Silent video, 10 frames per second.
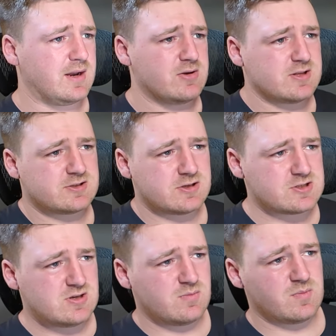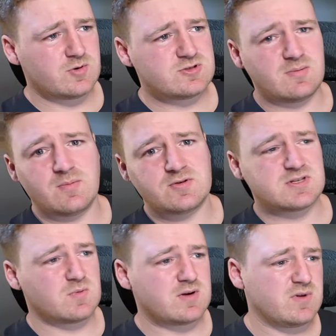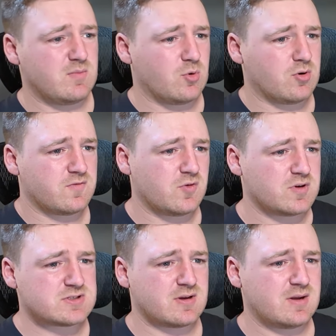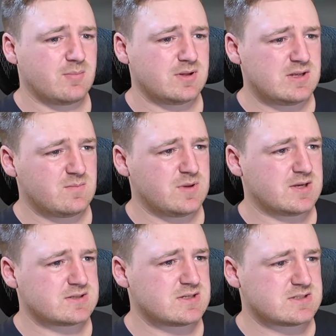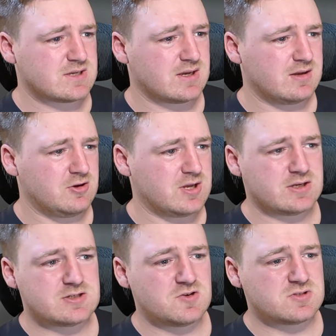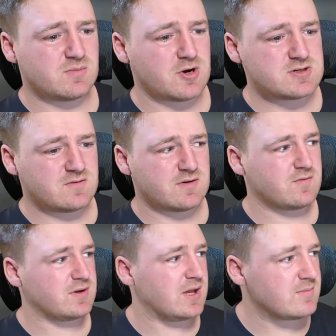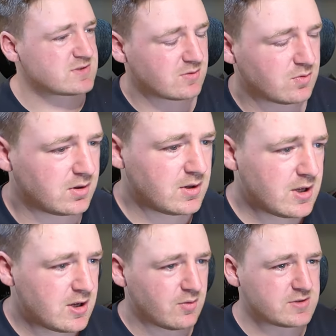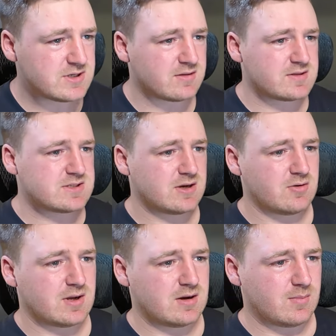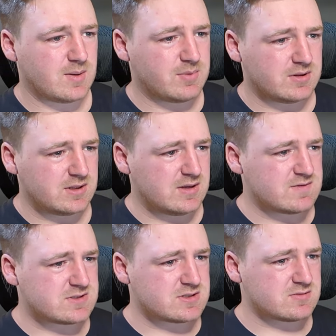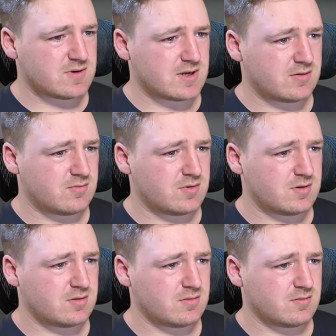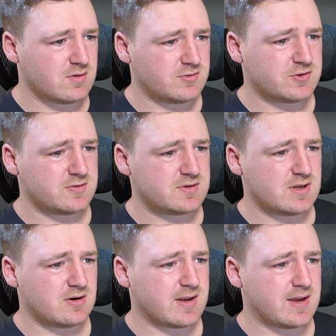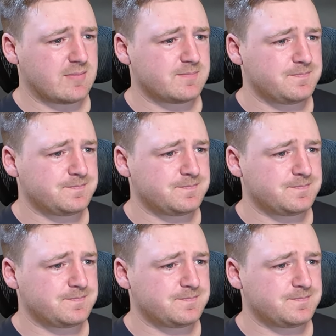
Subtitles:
Anyway, let's look at Super Brew. Super Brew is the one we more focus on, I believe, because it's you get to choose the margin for every game. So we'll check this out. I believe is this round 13. Okay.